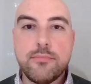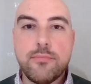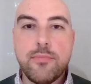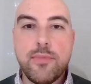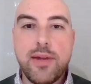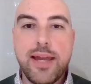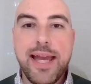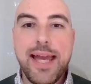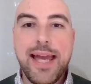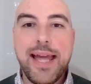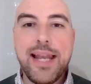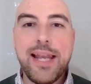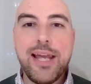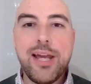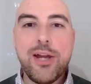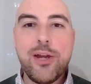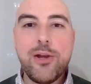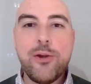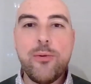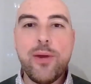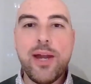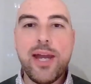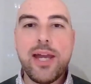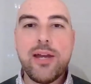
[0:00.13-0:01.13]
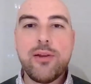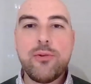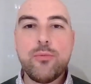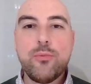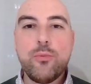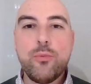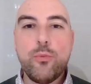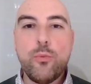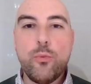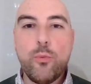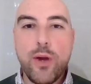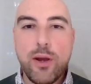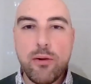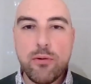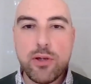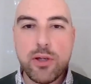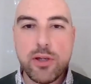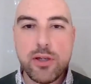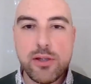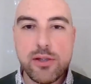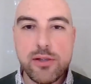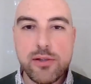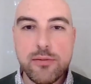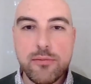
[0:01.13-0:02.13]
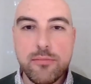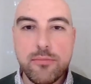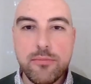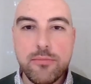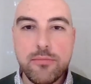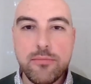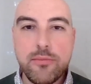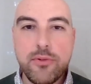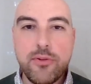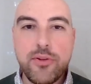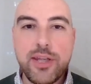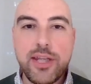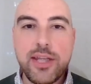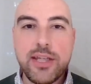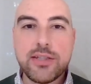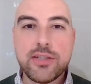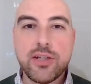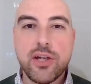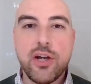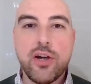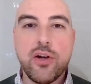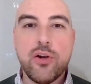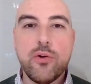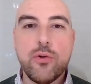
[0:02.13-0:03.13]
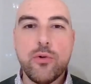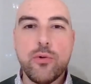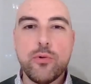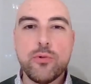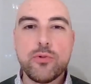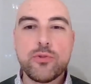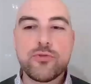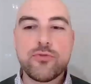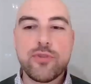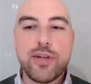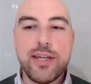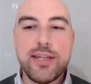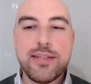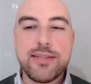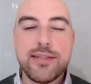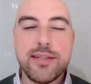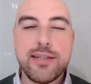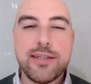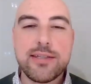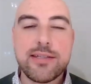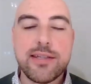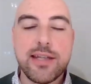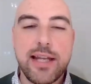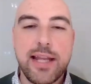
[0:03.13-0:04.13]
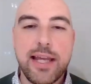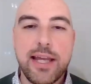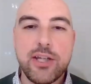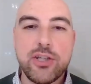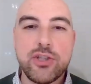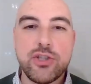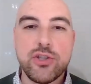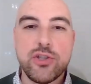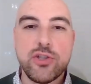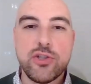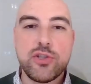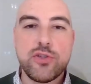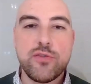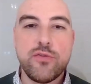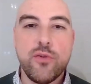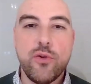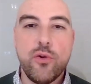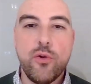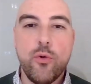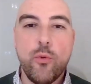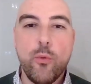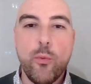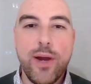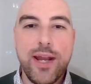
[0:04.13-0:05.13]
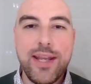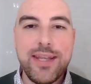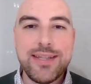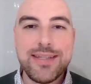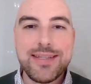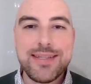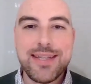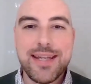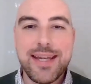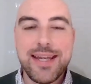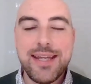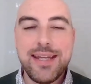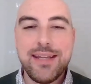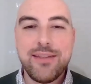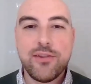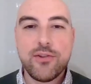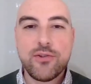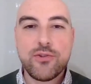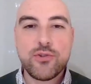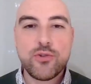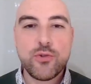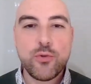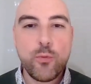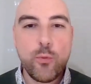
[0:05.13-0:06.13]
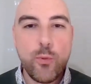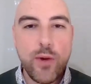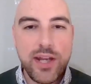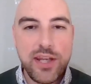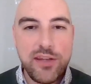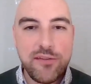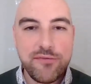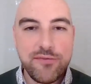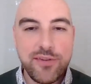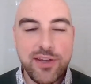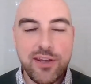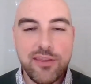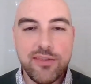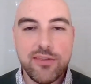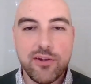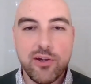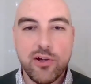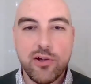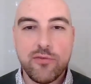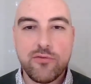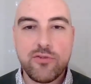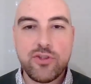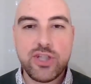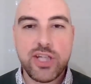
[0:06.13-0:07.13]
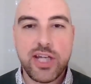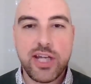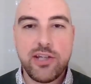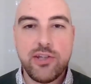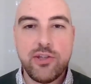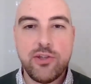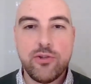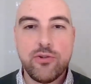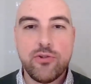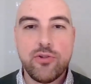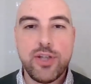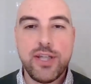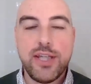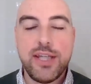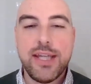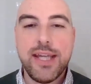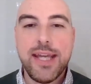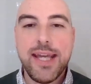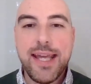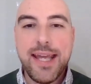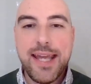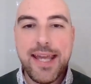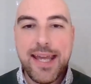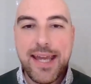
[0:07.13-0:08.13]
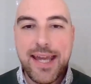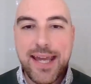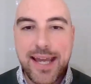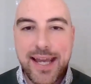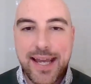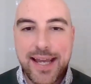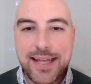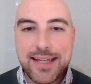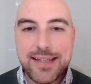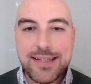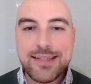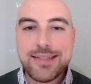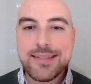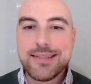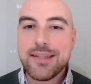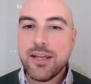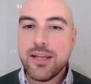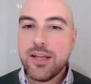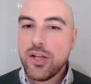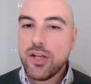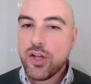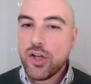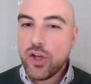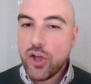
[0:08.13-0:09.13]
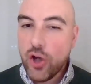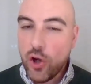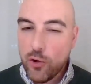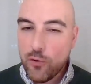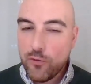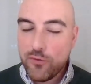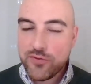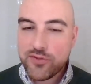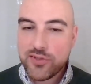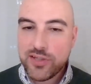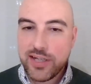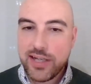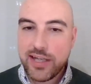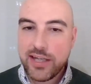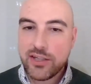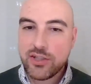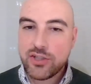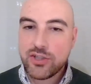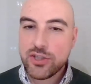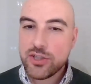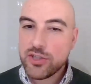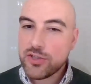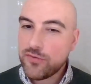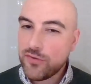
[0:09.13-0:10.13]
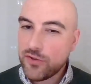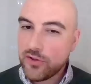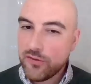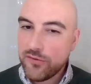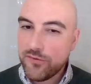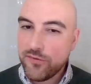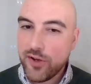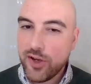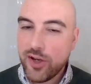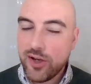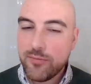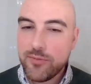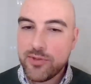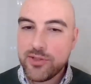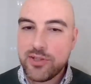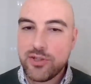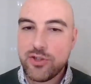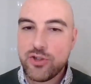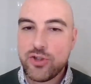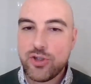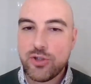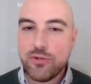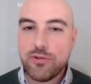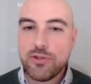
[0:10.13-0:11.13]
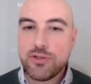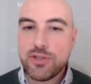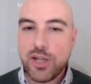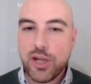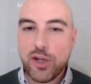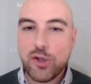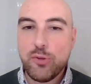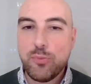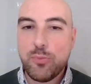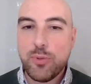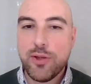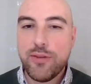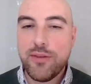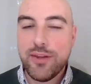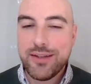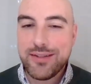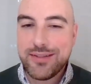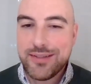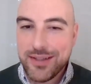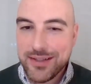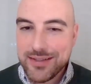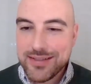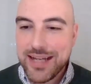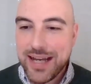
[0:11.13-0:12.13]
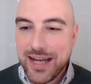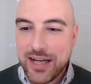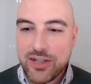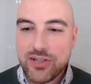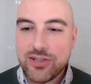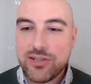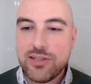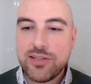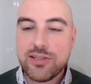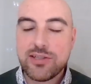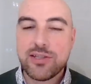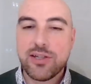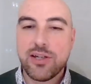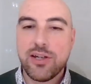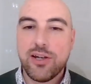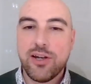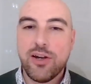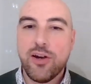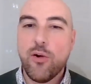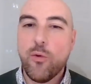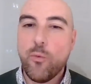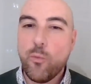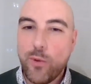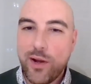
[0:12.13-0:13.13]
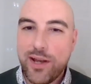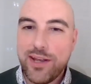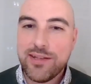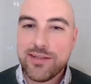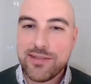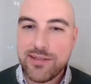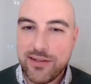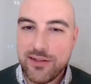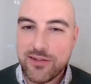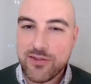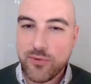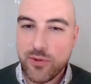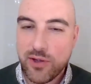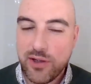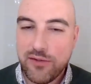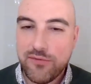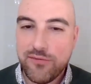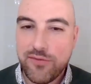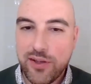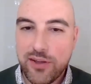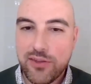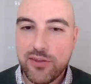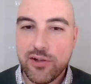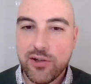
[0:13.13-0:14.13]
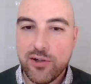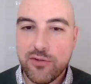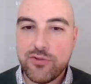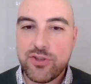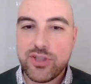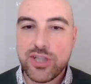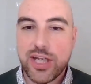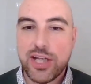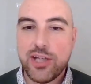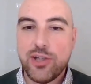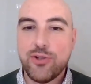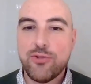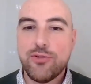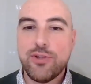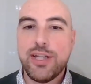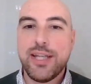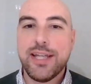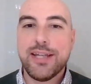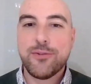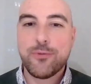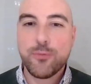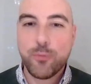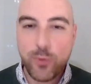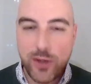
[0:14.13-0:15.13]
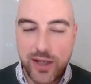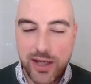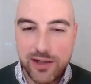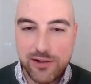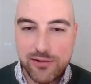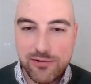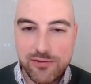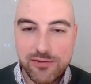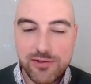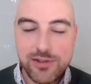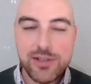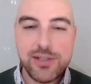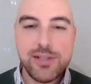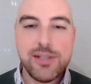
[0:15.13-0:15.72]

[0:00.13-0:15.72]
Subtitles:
Hello and welcome. These are horse racing selections for Wednesday, the 25th of January, and golf selections for the Farmers Insurance Open that does actually start on Wednesday, the 25th of January as well.